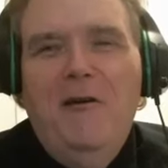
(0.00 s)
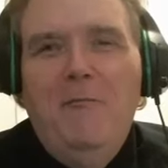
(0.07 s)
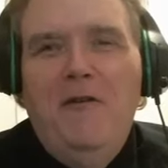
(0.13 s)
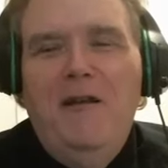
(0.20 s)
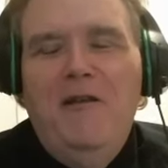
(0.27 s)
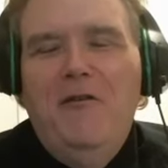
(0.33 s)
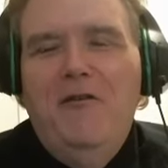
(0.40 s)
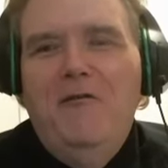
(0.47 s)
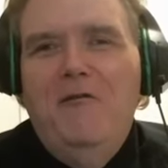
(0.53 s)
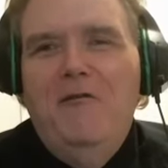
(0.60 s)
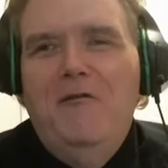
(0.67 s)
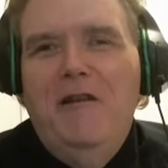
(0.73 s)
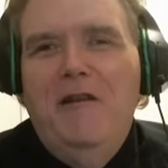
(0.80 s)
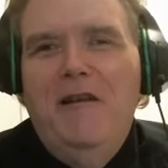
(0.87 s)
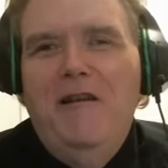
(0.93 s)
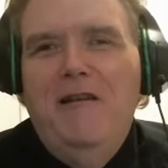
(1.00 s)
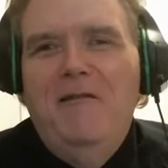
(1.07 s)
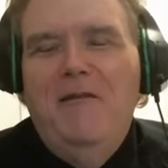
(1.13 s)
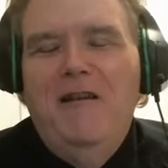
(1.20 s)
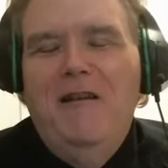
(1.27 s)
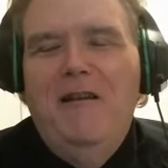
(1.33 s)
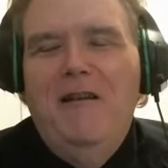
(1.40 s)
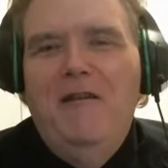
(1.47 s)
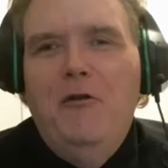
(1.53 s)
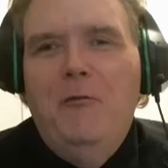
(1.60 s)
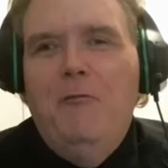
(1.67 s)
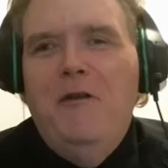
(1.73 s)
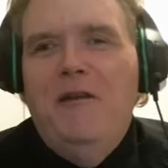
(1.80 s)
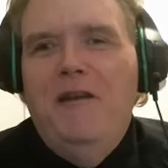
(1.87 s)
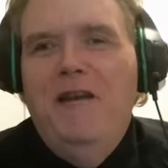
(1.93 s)
in the
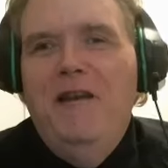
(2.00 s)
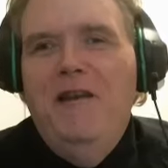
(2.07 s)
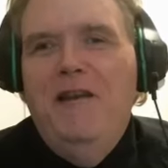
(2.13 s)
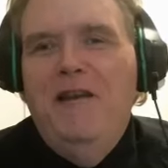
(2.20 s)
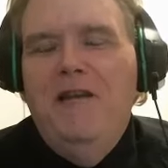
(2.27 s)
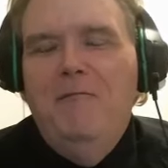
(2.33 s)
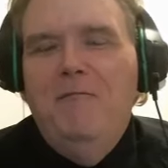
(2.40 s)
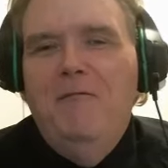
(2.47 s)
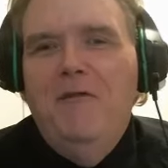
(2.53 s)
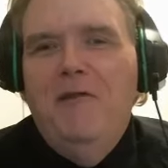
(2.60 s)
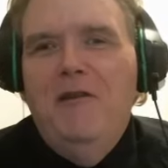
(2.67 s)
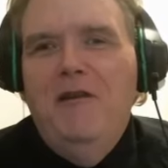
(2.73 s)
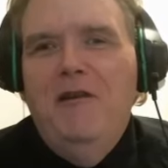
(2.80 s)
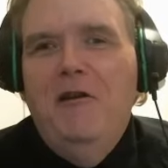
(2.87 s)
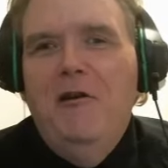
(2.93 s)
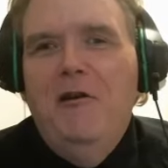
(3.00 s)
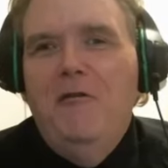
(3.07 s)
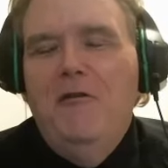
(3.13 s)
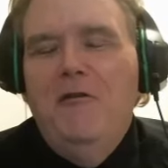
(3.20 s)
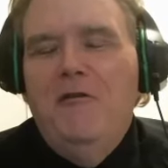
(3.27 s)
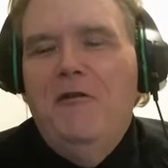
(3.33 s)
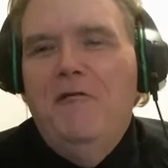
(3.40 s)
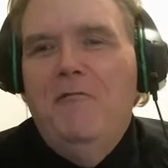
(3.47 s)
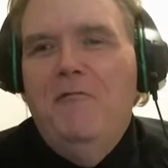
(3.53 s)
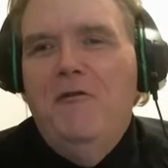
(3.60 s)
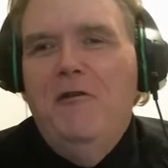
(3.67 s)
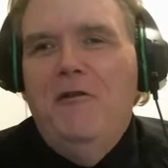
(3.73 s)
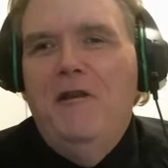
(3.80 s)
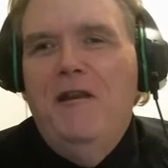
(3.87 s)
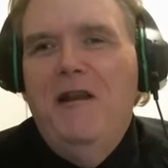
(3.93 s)
beginning, you
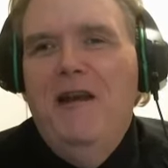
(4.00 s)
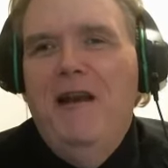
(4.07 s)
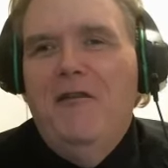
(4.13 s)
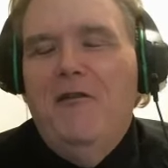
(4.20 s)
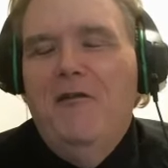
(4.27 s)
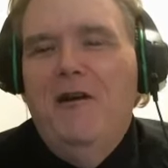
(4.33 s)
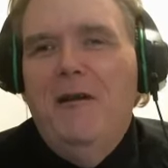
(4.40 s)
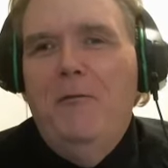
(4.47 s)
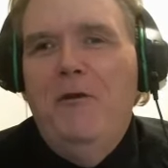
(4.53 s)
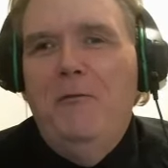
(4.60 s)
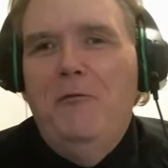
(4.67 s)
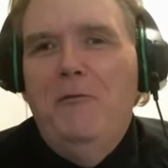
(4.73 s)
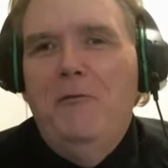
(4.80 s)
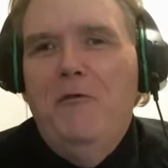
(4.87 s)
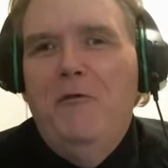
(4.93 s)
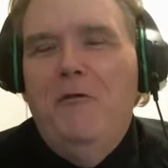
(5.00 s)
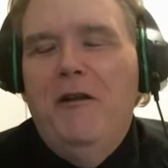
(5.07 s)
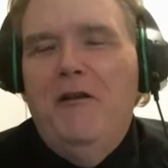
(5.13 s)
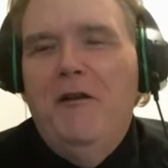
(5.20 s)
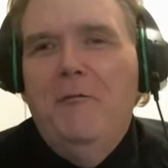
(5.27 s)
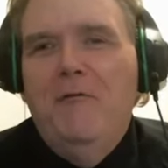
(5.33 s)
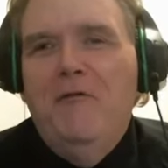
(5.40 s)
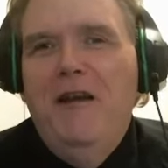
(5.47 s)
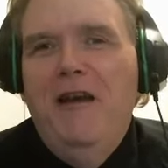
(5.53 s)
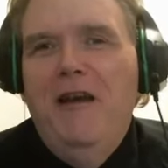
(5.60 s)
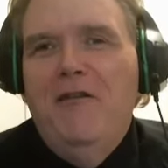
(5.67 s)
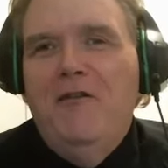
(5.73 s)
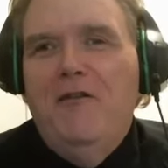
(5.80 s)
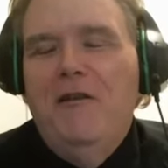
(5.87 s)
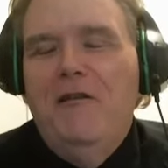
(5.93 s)
can ask a lot of people, but when it comes to
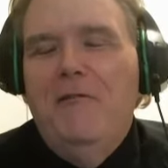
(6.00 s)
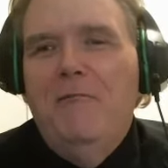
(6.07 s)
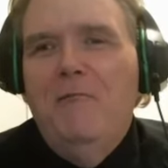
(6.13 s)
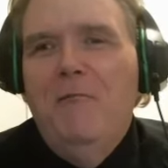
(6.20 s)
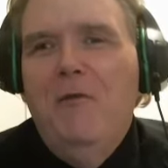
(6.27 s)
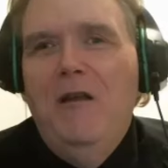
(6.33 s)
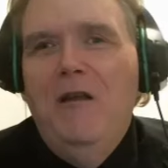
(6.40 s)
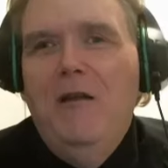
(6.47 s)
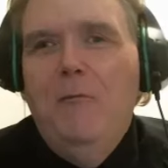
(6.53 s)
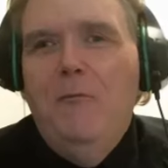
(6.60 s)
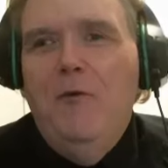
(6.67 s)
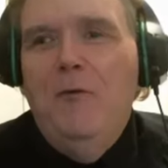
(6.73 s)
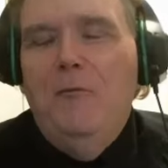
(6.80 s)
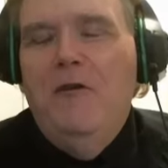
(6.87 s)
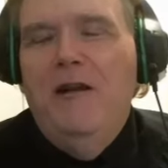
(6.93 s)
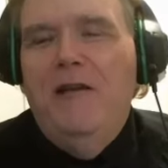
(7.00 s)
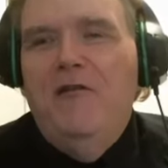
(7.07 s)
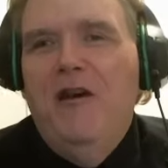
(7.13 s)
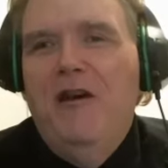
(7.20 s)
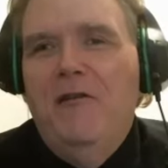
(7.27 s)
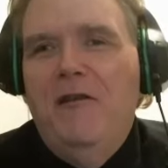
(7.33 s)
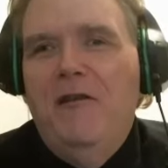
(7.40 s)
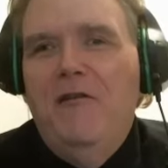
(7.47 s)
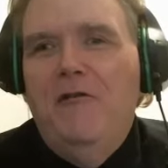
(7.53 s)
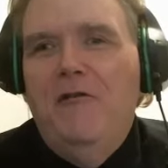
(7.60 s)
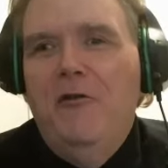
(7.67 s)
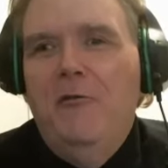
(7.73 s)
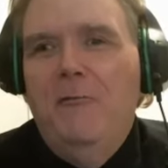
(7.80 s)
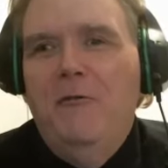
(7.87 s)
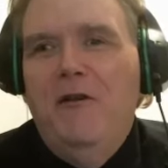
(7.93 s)
asking people like John Lee
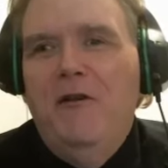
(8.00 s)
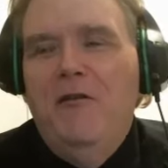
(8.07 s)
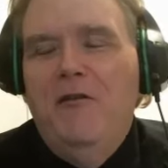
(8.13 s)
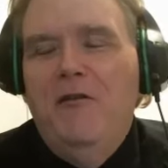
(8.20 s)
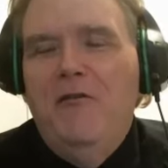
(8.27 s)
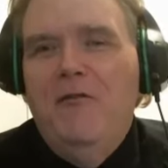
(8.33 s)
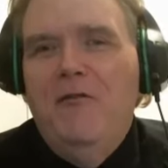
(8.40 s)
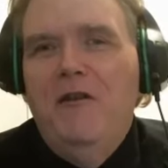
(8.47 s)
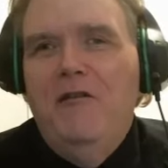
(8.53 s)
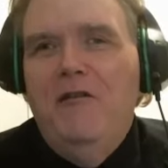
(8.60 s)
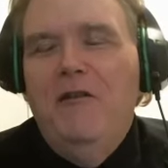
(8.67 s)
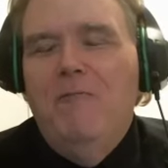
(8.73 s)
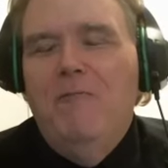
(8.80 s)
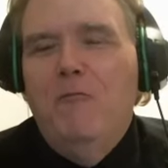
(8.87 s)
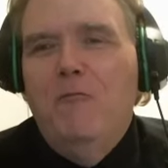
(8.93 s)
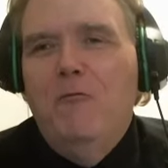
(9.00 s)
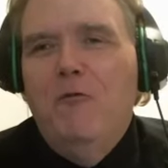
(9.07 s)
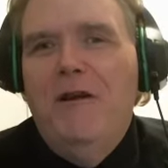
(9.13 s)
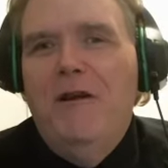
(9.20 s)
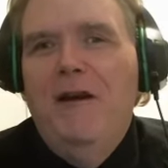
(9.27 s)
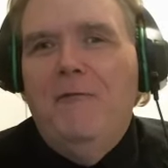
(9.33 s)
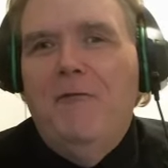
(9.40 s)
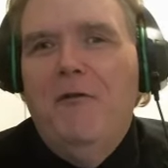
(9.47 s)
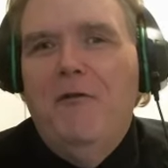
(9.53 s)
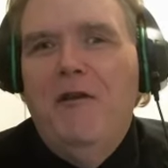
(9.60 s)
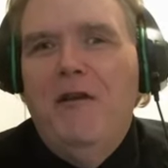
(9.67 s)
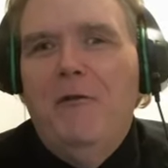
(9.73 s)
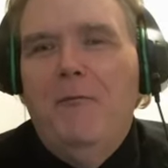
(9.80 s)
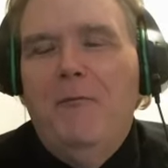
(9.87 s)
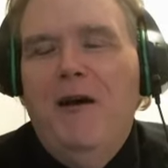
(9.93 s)
Dumas, then you really have to
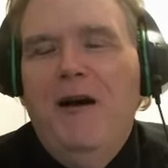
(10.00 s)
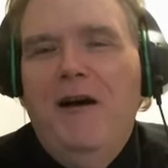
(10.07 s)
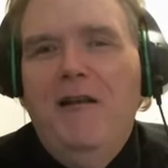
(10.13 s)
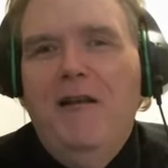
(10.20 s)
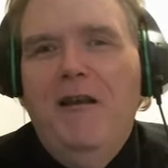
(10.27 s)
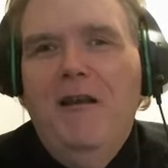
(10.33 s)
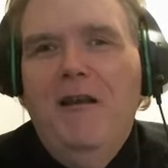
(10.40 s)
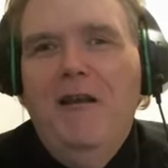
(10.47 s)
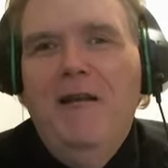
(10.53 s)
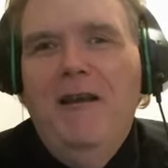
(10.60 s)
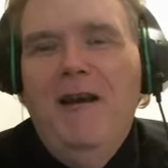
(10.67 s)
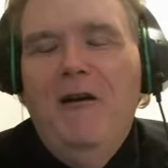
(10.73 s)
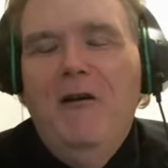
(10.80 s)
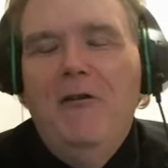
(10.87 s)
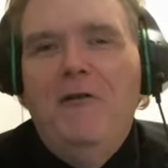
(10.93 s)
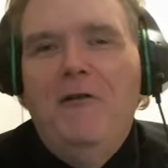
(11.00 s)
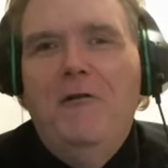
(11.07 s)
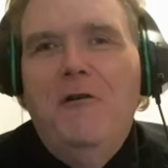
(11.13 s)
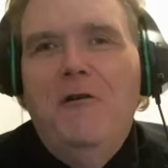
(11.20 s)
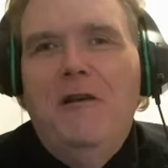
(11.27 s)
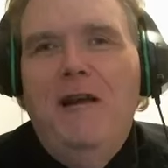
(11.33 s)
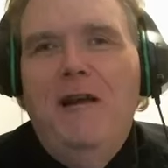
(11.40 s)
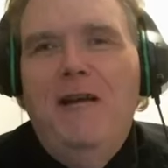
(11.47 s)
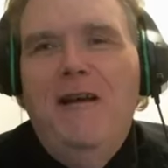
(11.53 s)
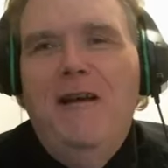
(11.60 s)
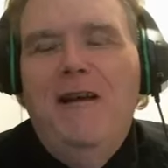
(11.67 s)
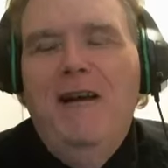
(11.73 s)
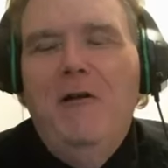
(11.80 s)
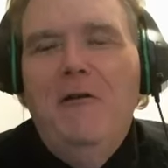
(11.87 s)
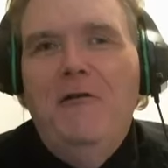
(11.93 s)
think about how are you going
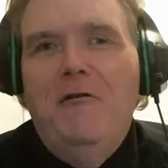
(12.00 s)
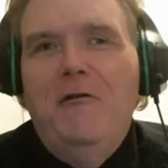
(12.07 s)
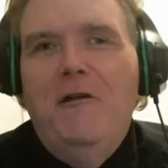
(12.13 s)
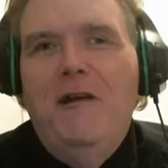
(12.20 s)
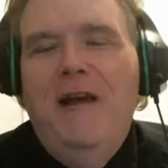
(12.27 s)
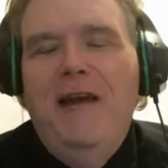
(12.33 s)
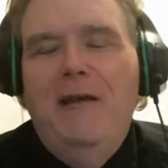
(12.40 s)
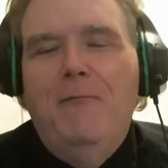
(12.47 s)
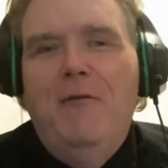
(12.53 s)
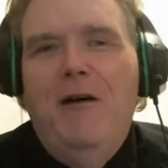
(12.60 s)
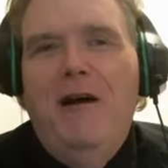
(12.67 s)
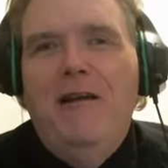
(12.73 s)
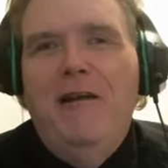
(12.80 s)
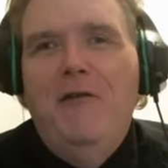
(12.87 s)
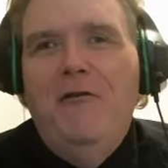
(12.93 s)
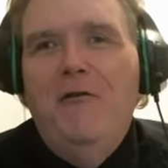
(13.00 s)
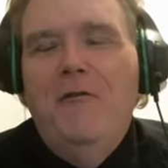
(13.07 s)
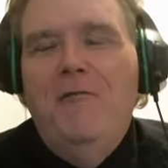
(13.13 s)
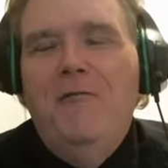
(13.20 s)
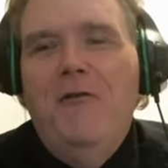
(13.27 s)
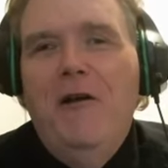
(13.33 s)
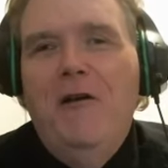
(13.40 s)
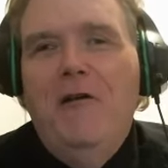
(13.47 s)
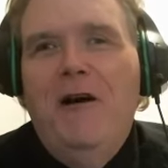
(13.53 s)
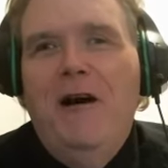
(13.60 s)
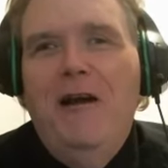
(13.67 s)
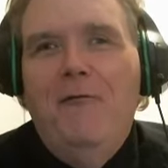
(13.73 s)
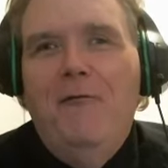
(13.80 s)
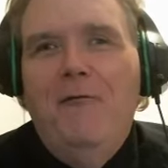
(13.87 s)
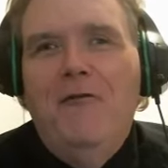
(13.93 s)
to add value to their
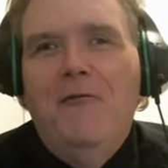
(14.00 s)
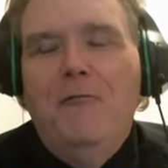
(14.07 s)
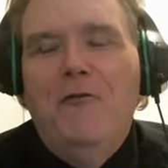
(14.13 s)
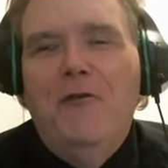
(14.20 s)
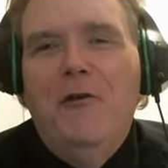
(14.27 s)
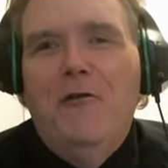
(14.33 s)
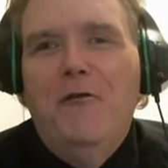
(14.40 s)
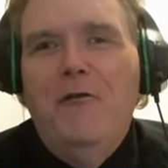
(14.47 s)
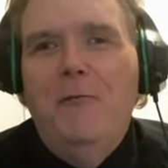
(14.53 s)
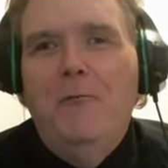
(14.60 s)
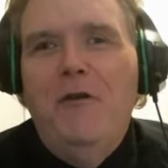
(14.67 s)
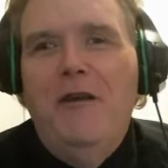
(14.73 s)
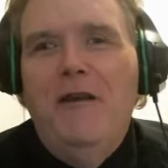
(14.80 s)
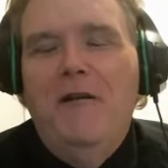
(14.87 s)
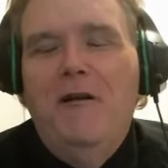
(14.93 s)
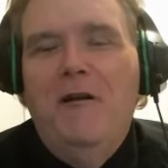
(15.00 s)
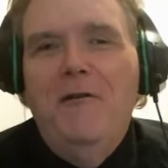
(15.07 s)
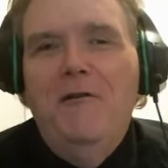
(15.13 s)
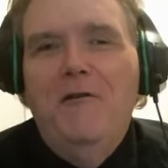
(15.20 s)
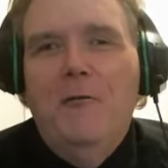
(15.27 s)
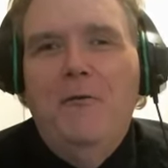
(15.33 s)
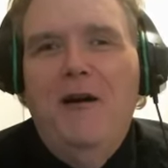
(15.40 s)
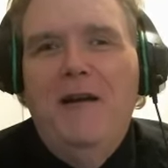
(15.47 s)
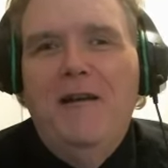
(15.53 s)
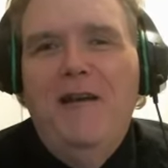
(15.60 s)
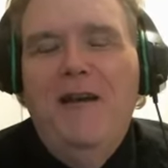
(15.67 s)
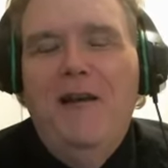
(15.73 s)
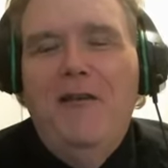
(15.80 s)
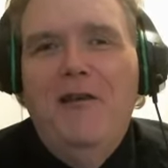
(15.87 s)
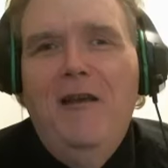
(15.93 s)
life as a result of them being on your
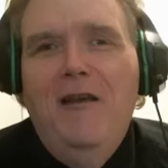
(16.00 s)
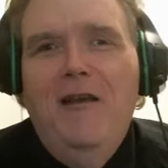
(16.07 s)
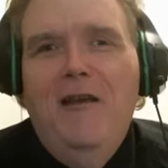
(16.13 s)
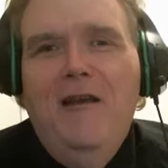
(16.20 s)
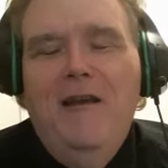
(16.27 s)
podcast.